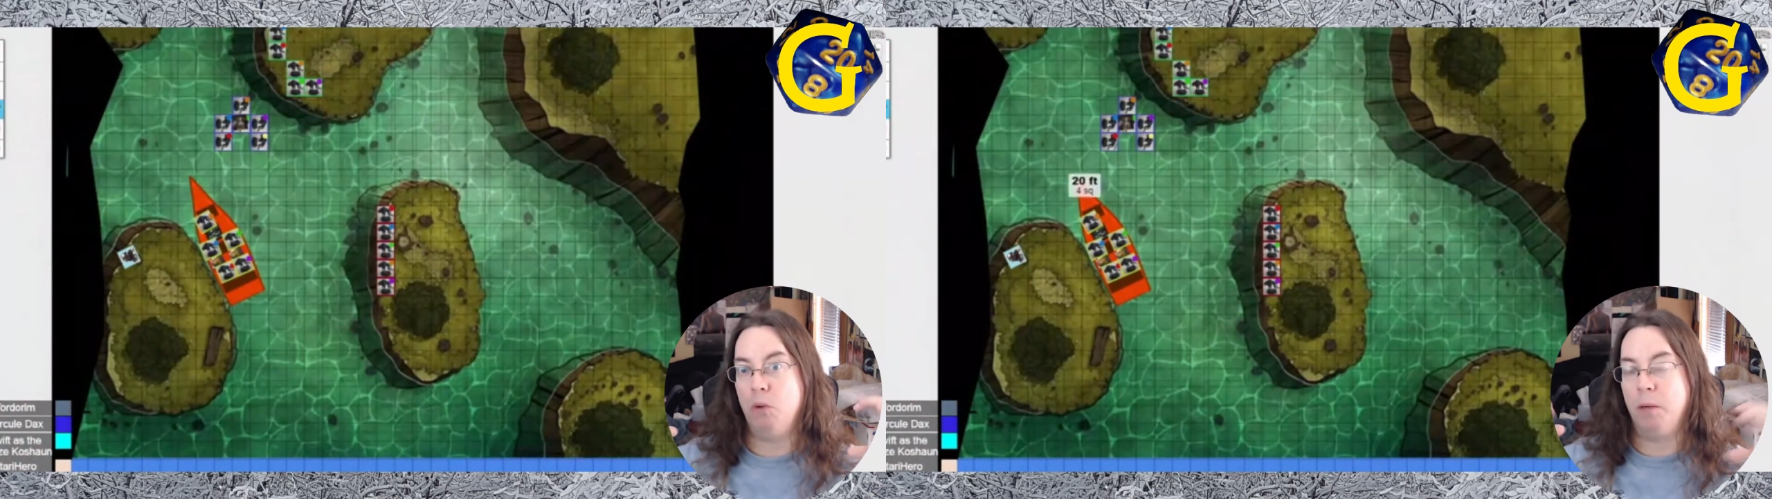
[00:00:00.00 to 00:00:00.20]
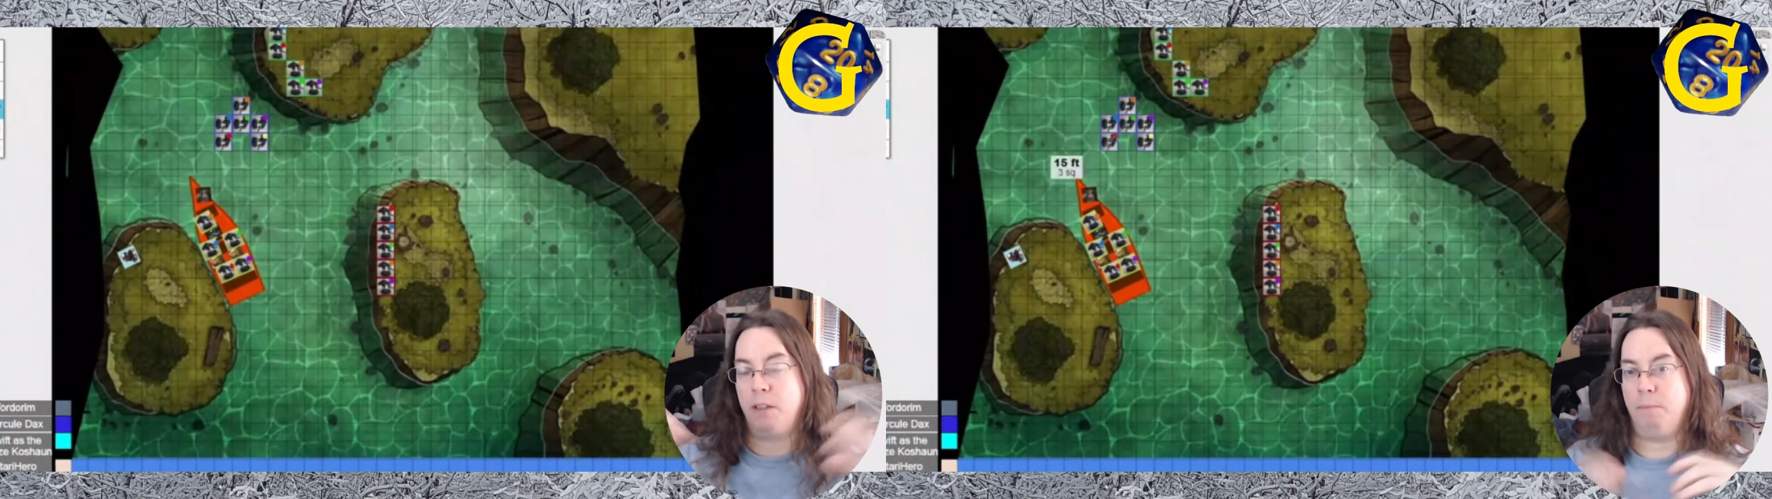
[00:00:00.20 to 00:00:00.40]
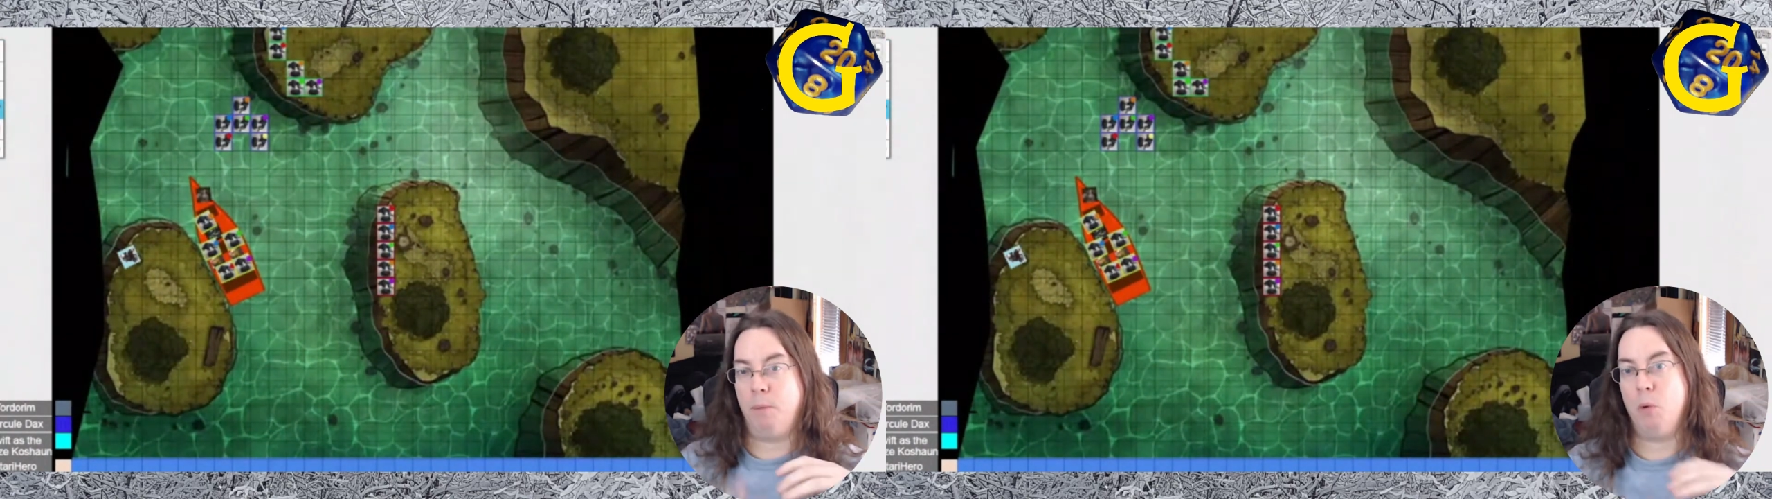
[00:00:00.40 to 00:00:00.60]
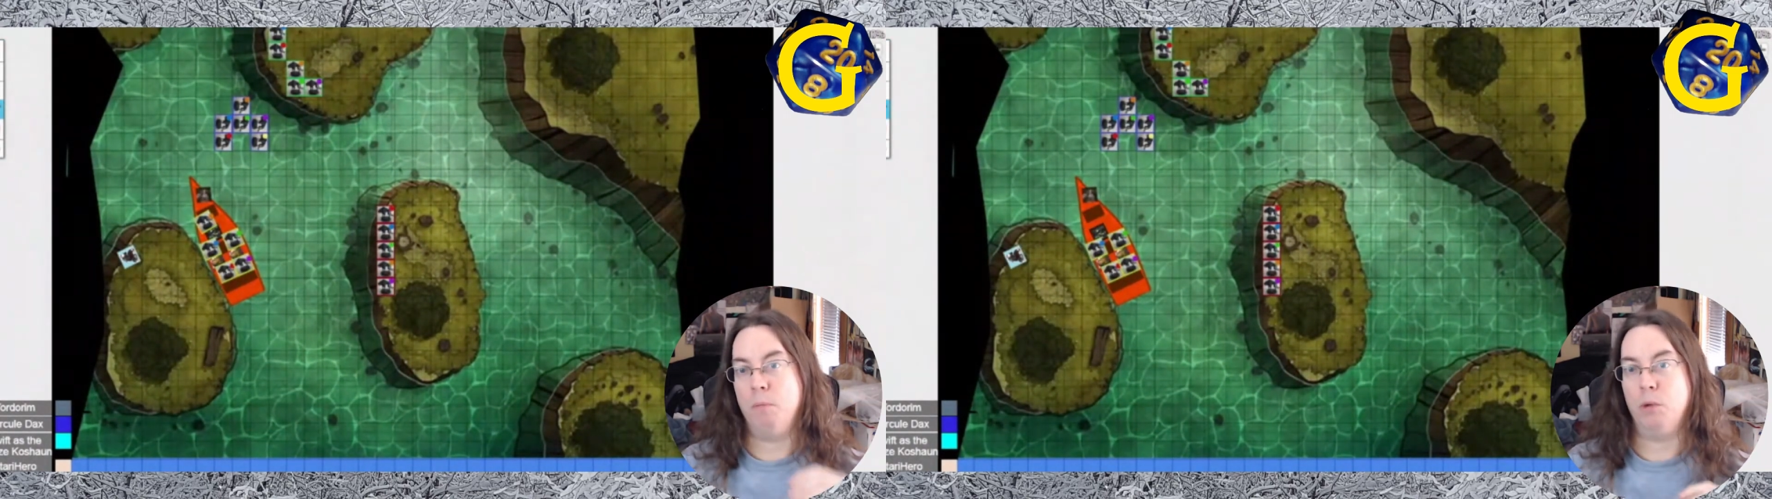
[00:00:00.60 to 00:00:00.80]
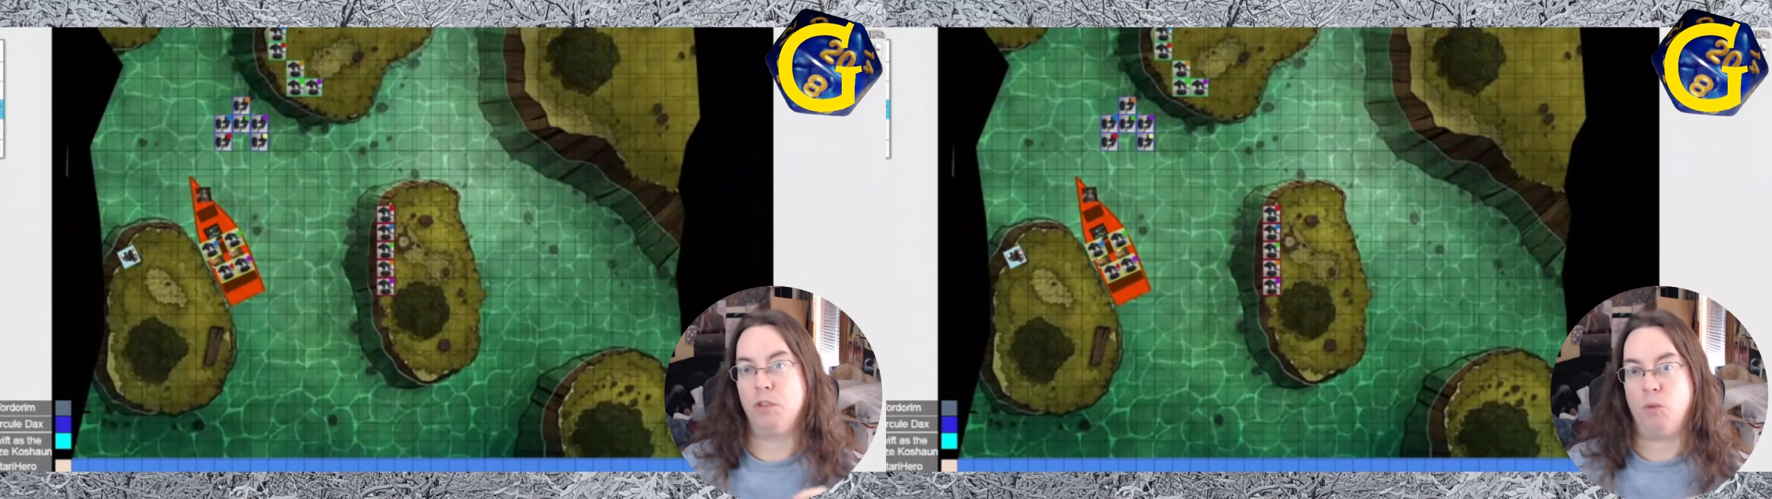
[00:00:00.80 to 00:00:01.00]
but the boat
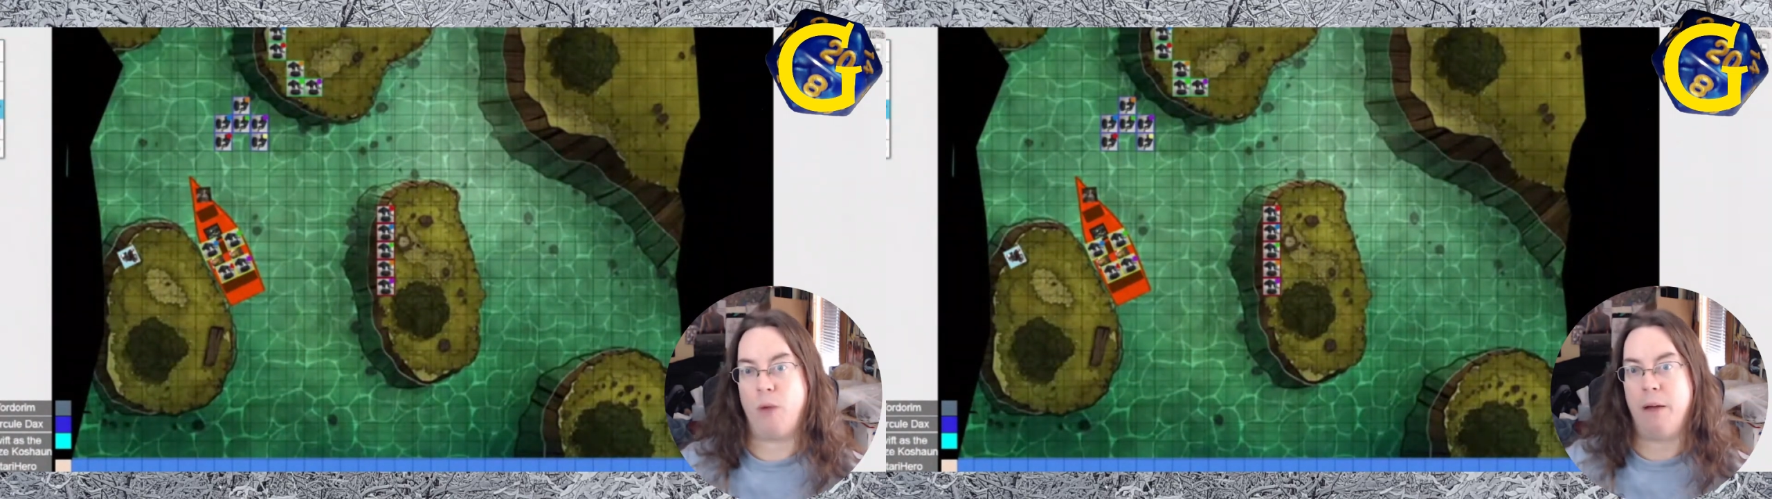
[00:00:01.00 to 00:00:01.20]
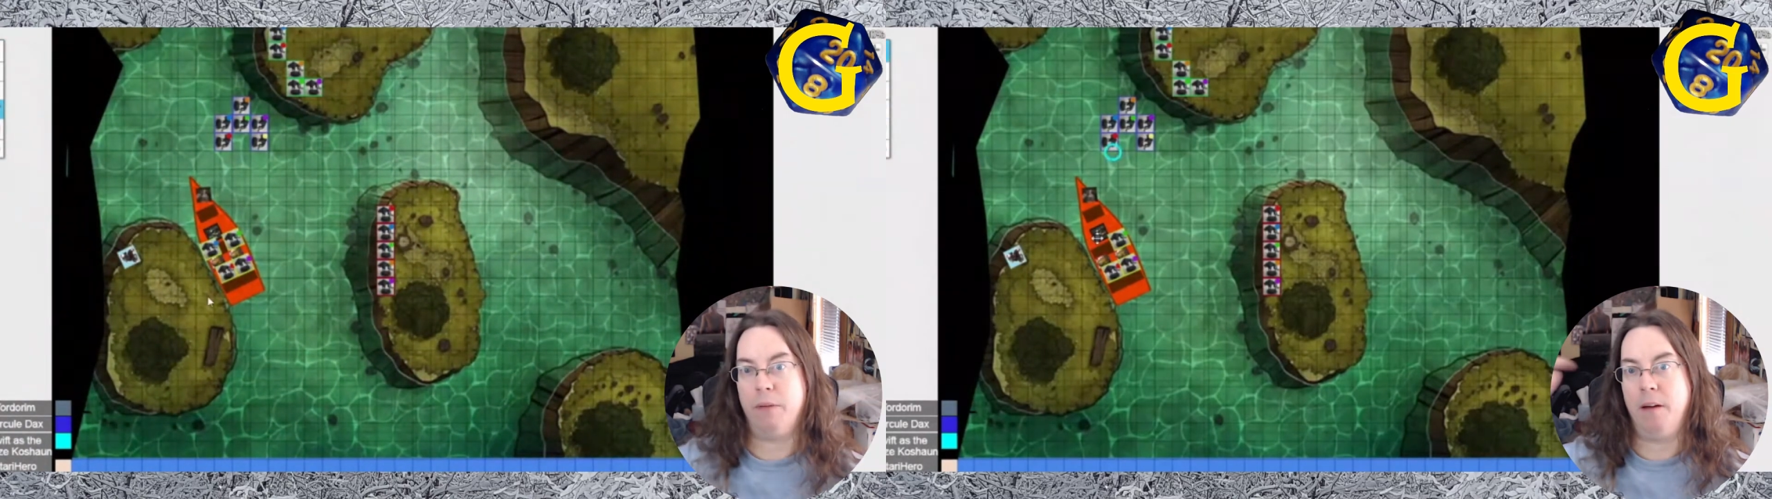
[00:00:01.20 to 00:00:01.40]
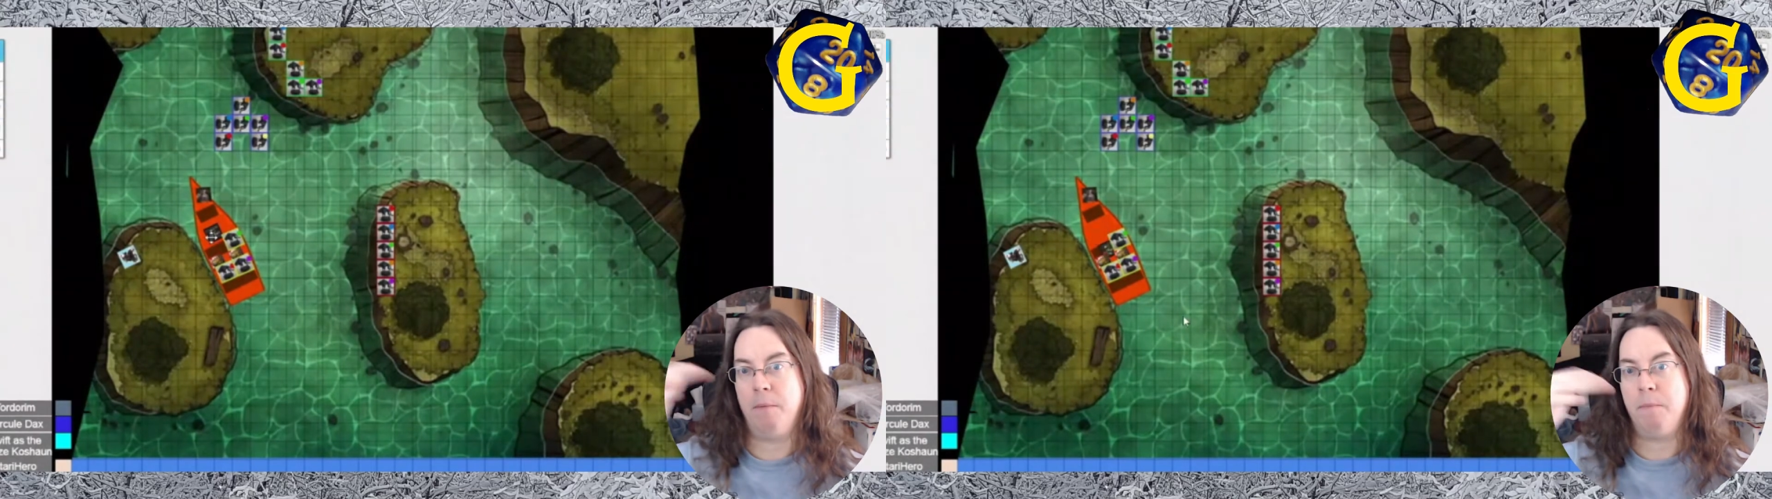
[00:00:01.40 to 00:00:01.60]
moves around them,